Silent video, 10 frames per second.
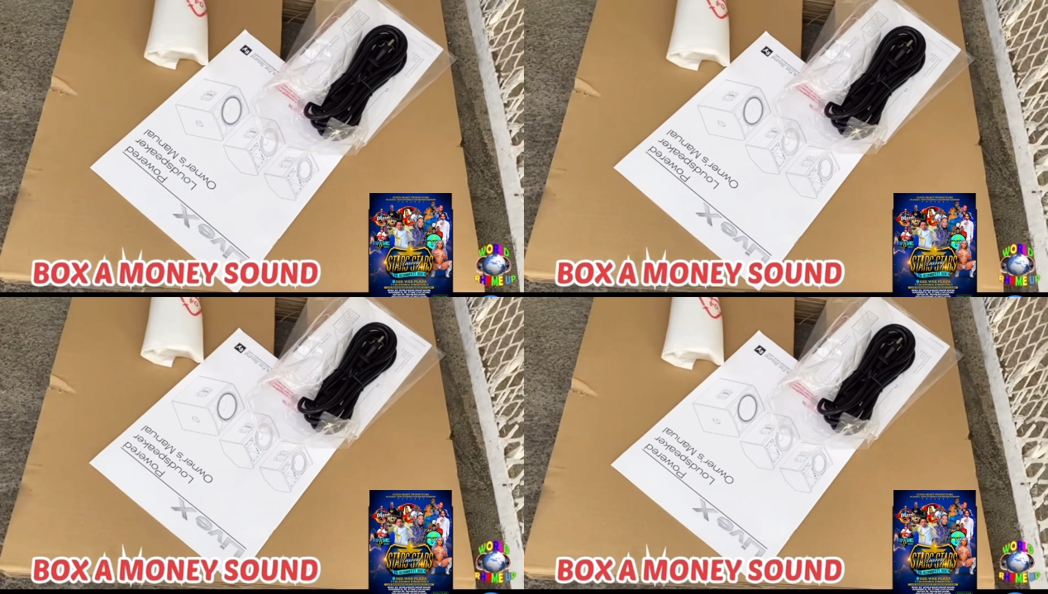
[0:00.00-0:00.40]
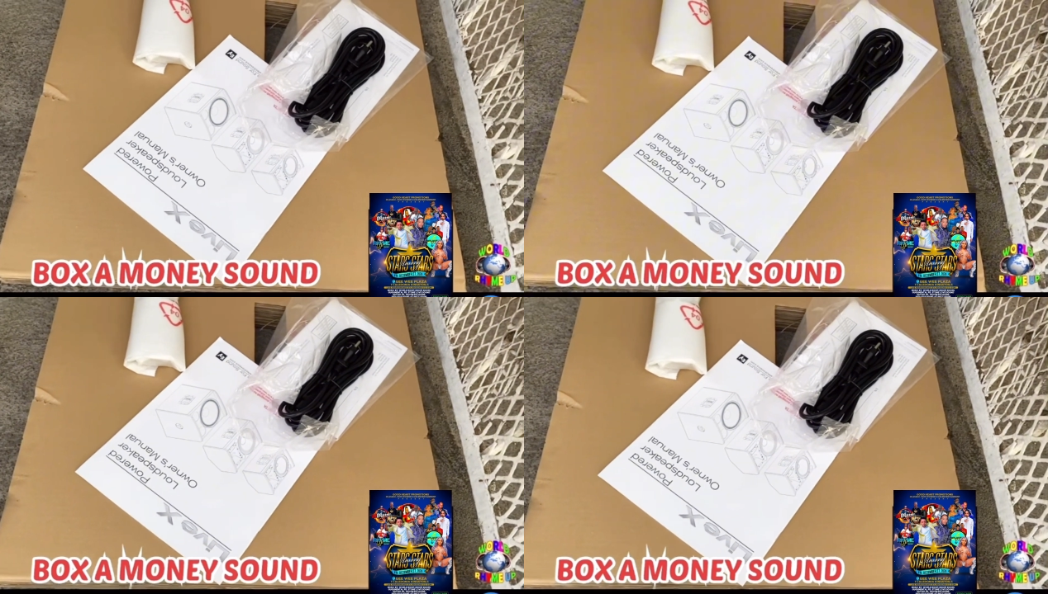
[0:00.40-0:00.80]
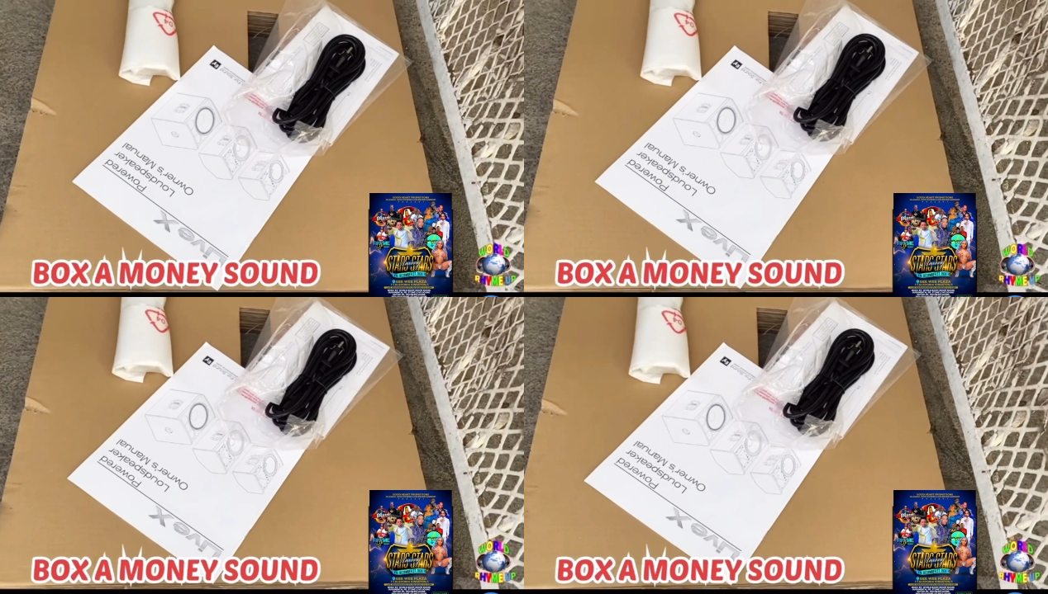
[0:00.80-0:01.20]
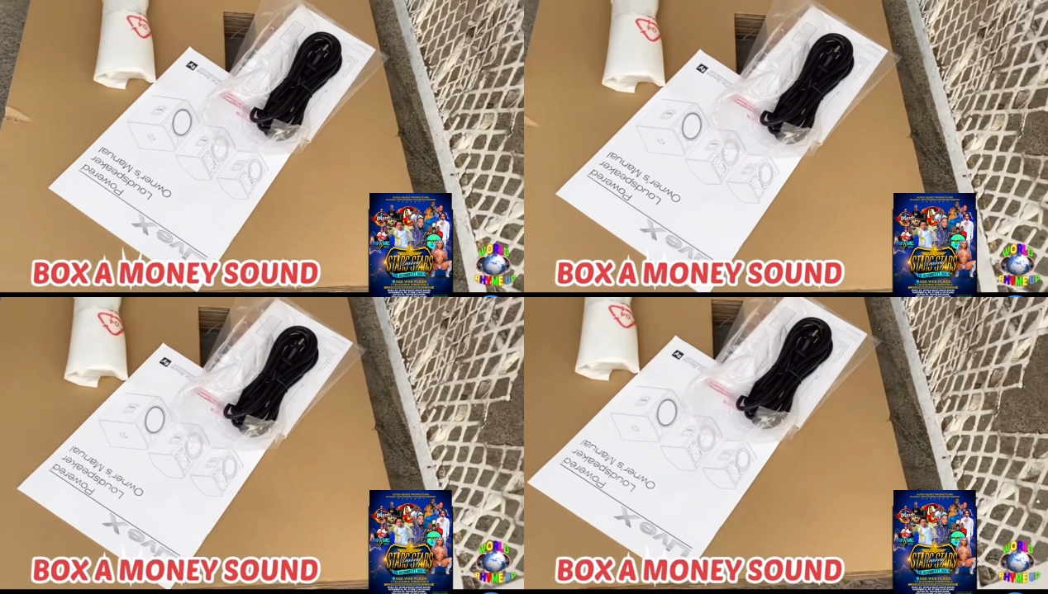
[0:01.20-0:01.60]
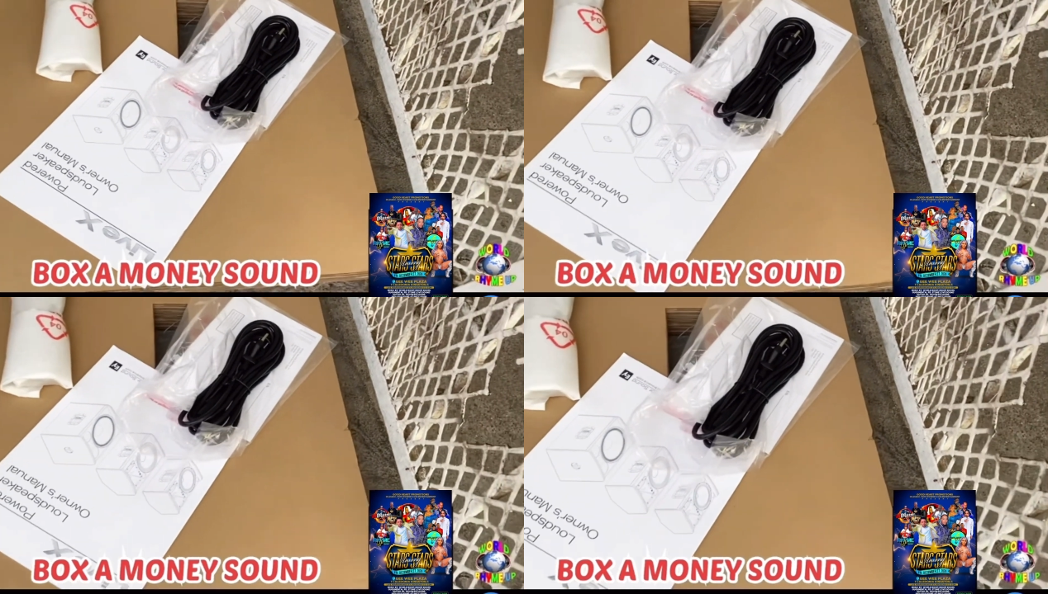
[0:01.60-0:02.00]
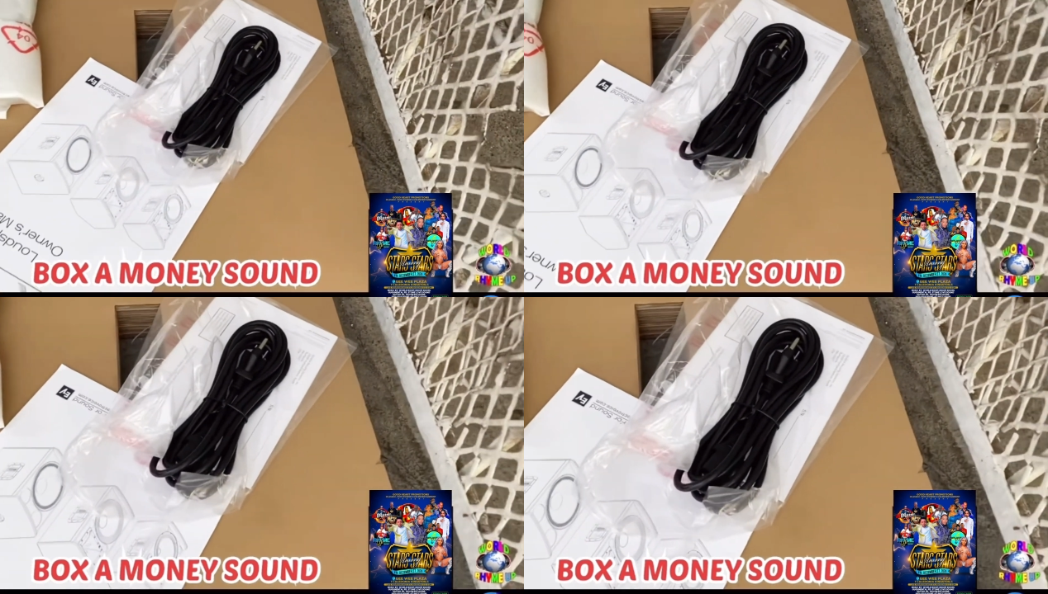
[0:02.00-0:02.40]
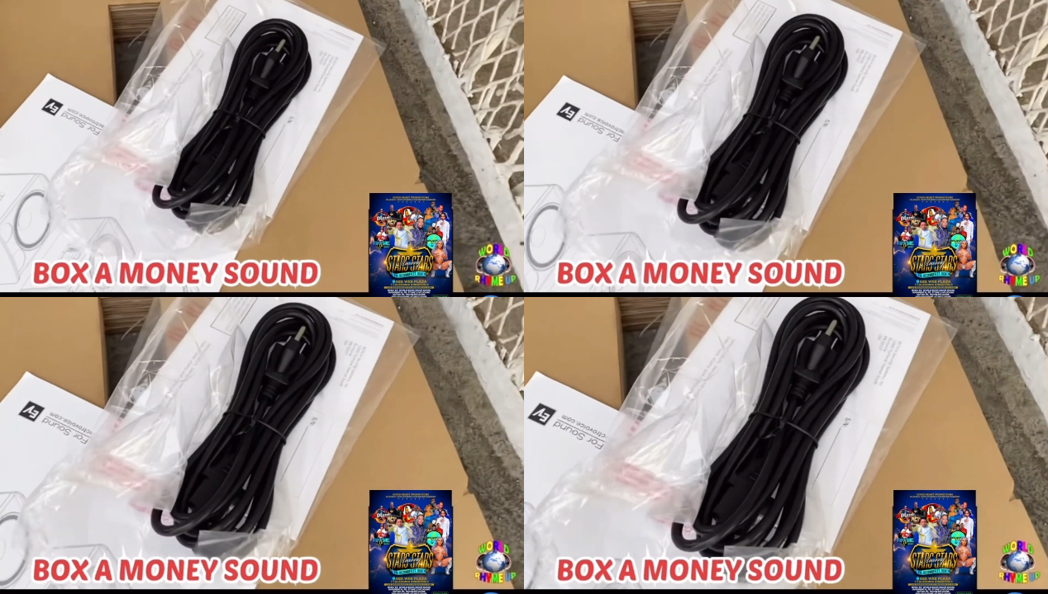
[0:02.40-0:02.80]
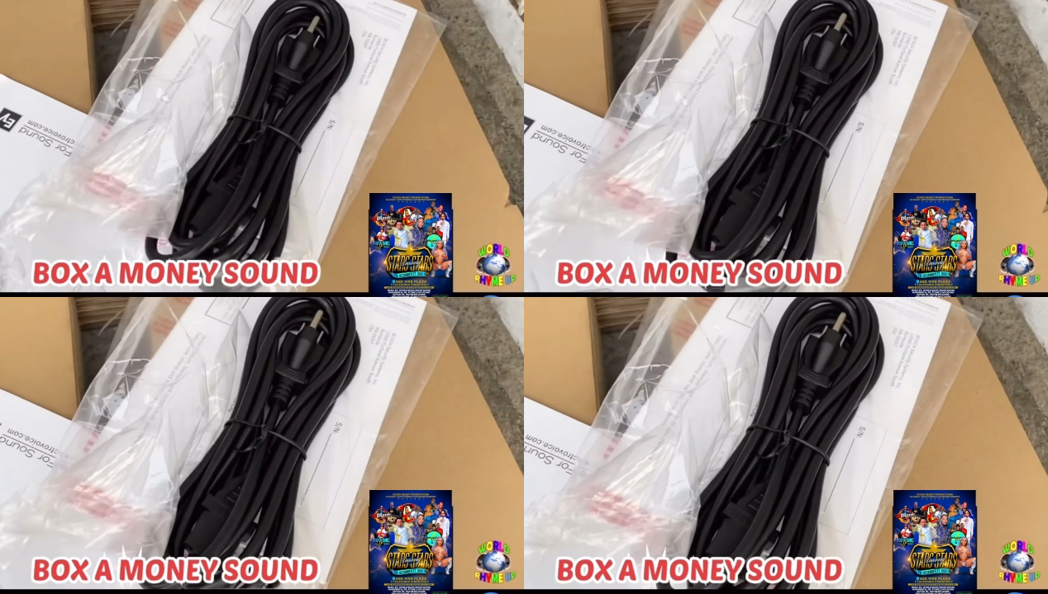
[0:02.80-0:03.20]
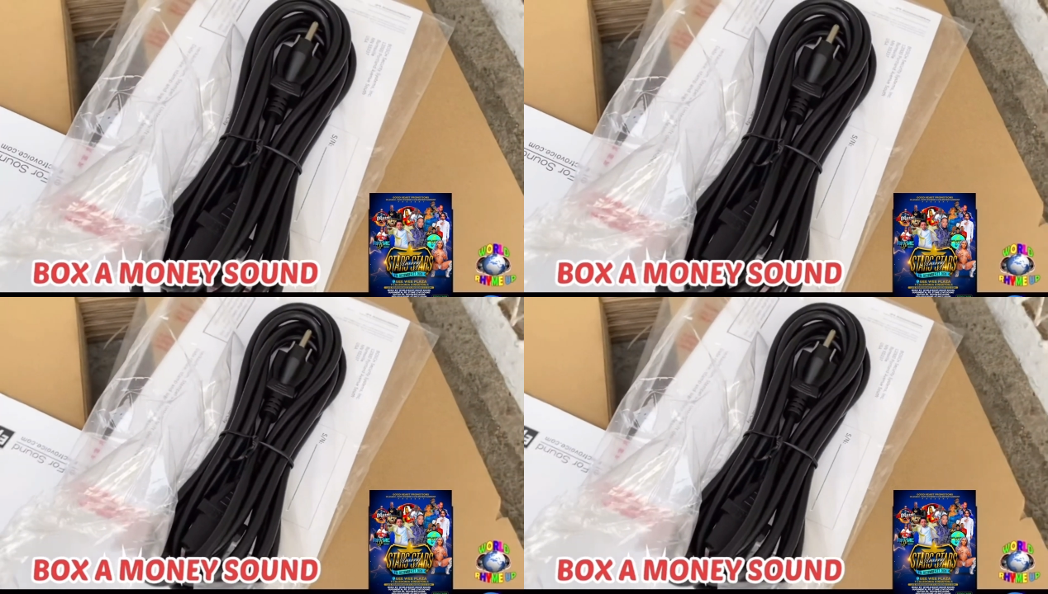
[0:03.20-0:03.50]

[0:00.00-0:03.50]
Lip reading: (no speaker visible)